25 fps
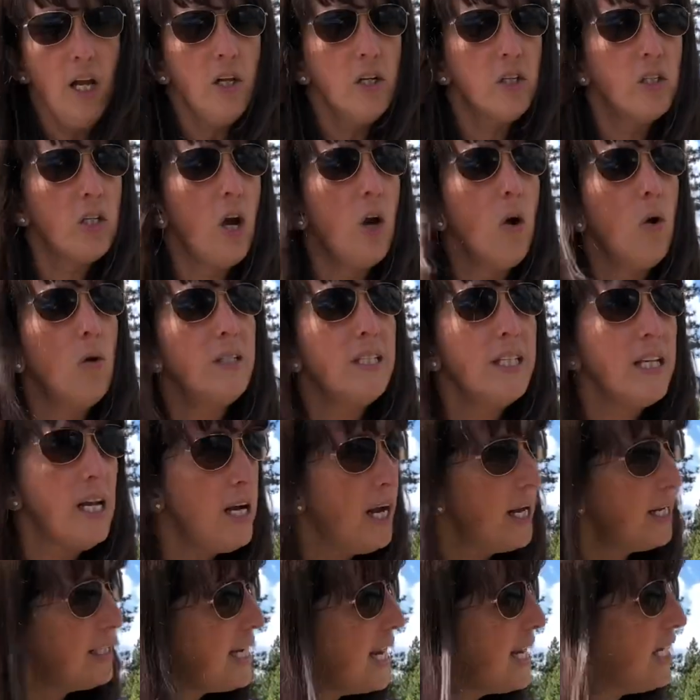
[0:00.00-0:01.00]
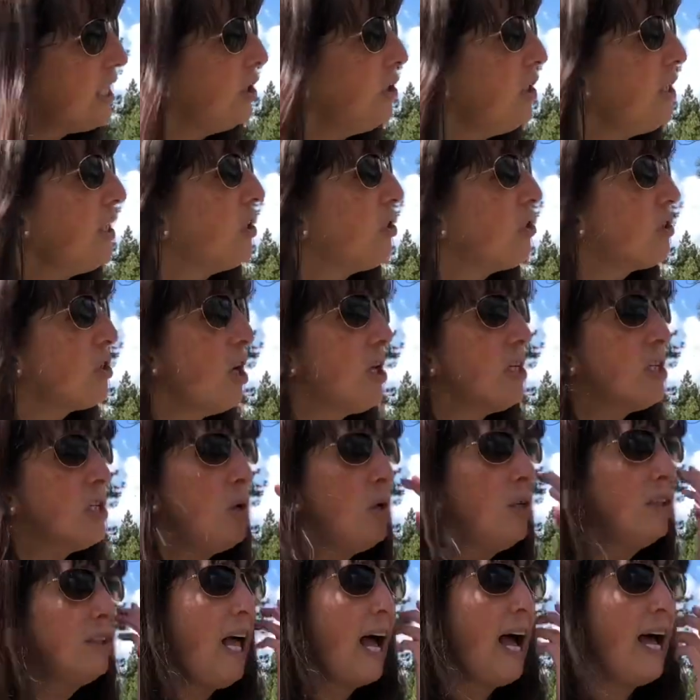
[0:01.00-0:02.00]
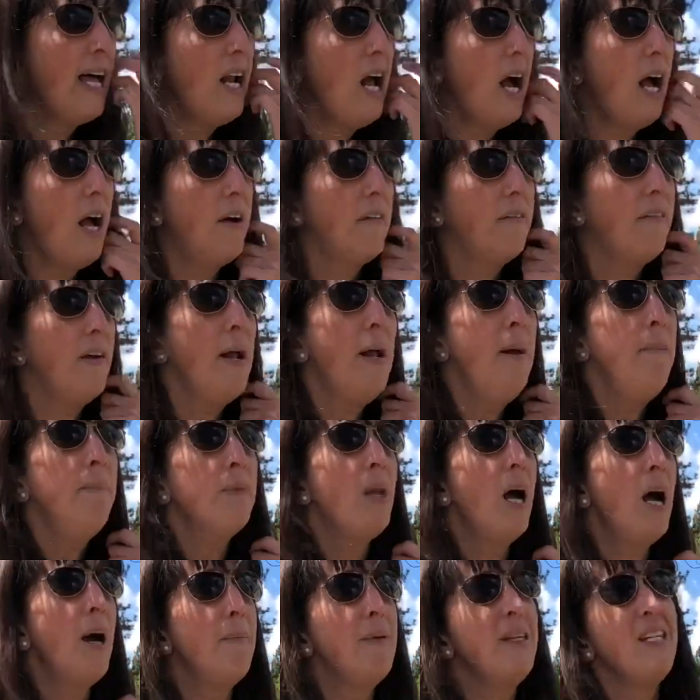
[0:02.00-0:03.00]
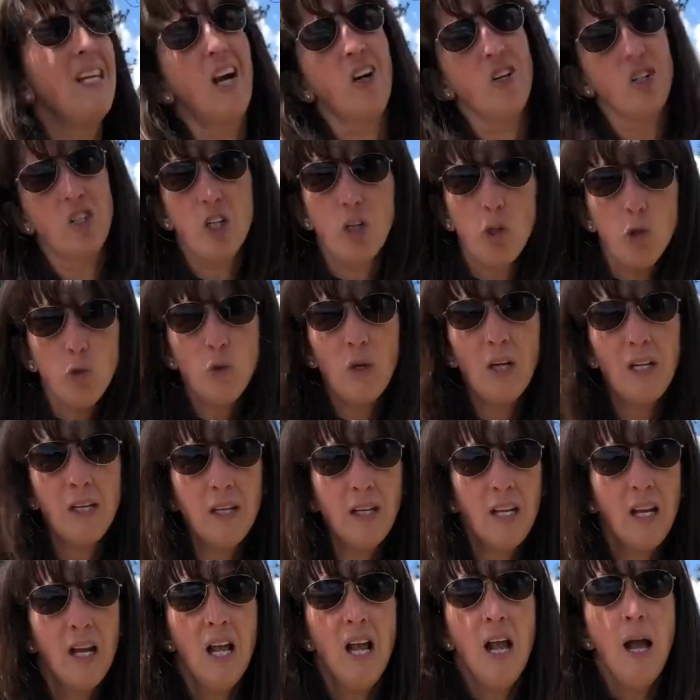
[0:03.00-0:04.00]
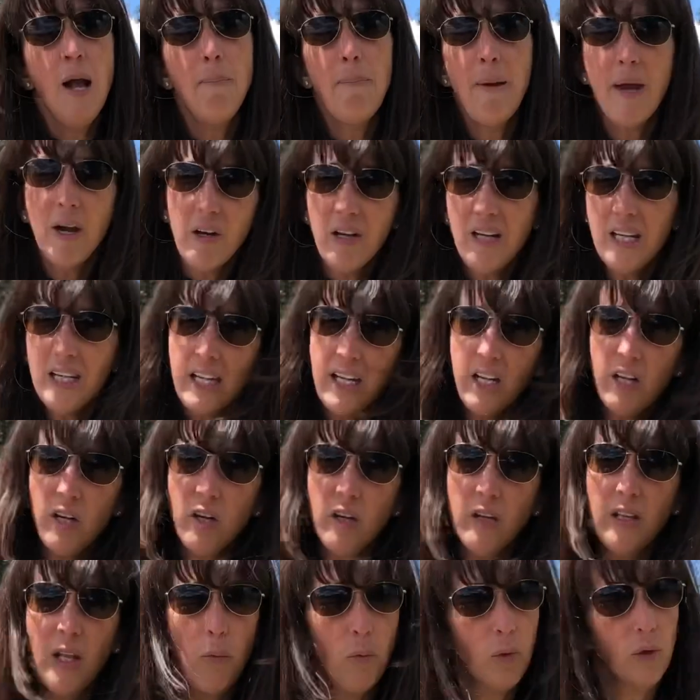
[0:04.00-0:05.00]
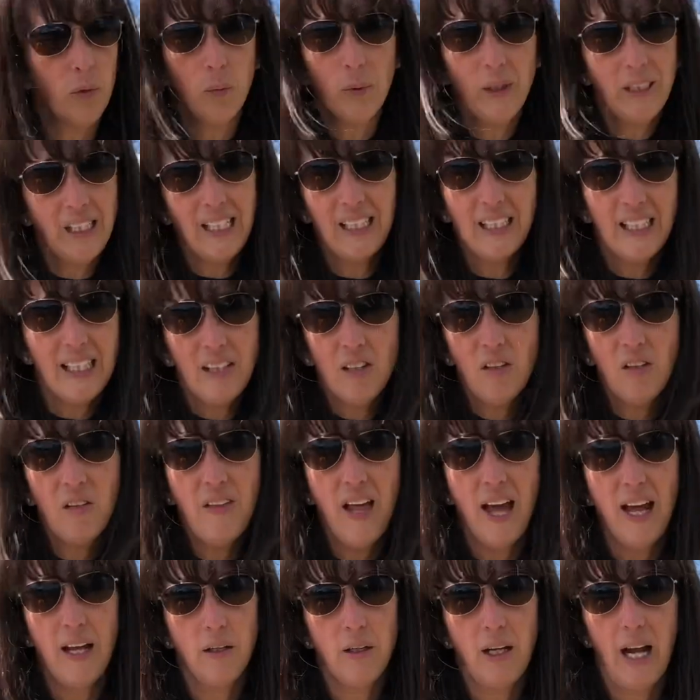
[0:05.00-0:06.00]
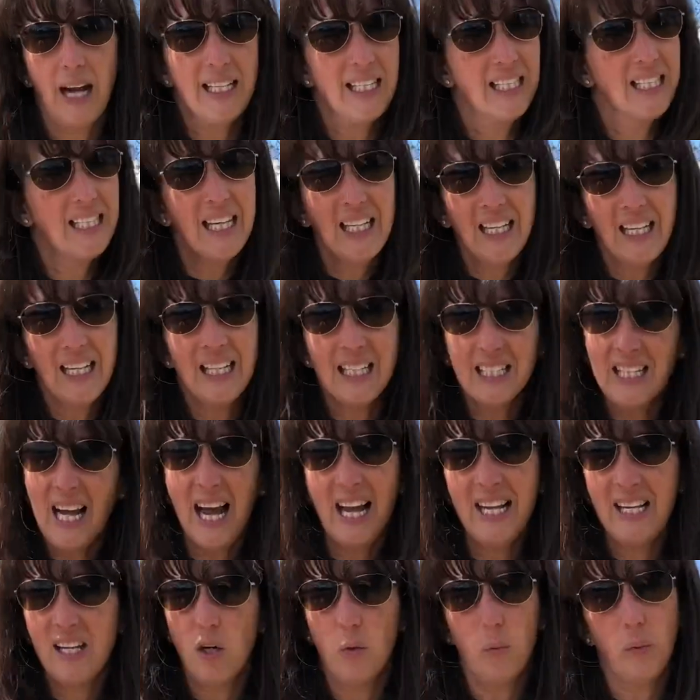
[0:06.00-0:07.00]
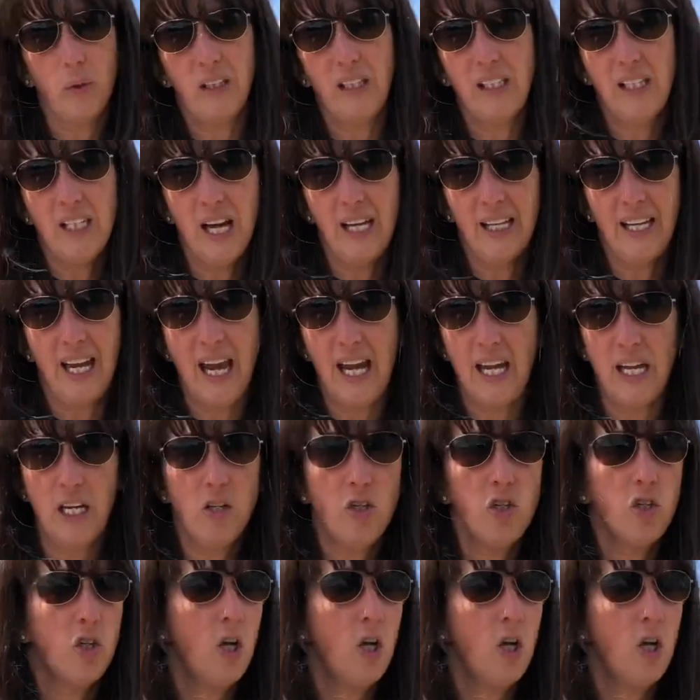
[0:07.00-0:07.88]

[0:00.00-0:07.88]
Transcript: So take a look. There's also a lot of young children buried here that were really little, that got sick and died at a really young age.